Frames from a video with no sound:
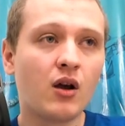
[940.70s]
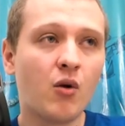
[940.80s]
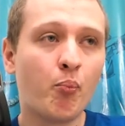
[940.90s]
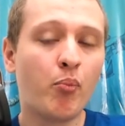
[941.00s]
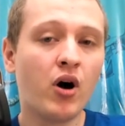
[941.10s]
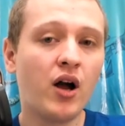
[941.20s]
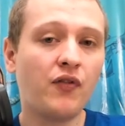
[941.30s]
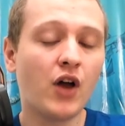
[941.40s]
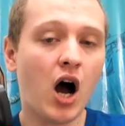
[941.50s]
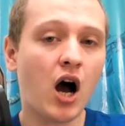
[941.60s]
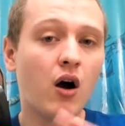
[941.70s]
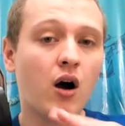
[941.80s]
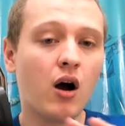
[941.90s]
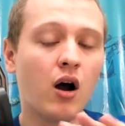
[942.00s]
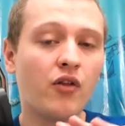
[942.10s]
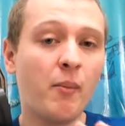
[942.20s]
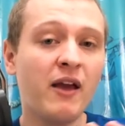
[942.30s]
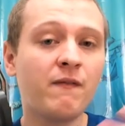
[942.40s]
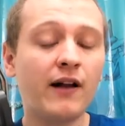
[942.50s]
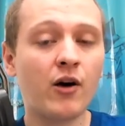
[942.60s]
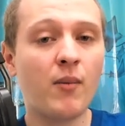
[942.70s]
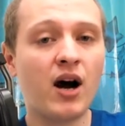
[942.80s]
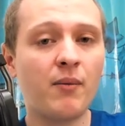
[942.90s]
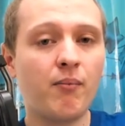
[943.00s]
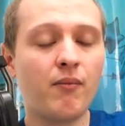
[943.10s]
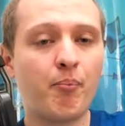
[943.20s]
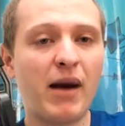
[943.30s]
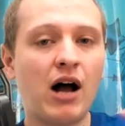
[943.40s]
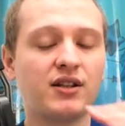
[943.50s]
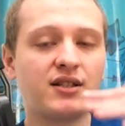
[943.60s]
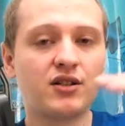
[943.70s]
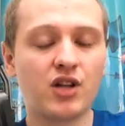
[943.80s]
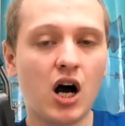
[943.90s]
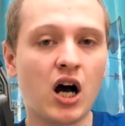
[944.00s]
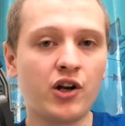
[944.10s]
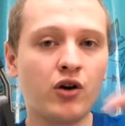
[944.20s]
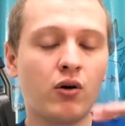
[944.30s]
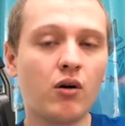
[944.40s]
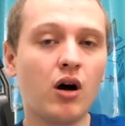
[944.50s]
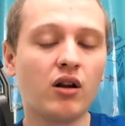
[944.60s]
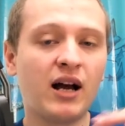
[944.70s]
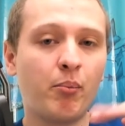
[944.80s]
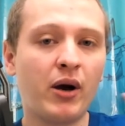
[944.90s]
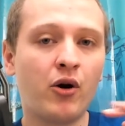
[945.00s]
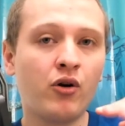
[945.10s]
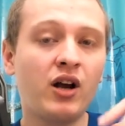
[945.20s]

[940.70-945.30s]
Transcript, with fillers: but the Mayflower mod balances the audio a lot better,